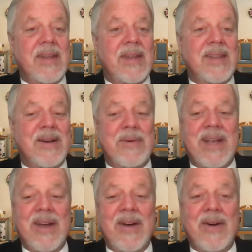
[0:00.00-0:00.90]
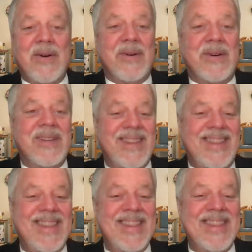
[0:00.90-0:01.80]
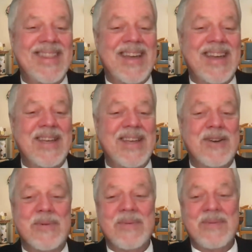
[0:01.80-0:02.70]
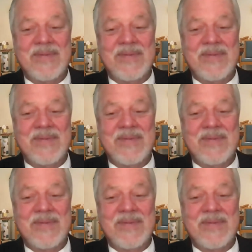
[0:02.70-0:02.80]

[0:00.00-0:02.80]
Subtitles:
And there we go. Thank you.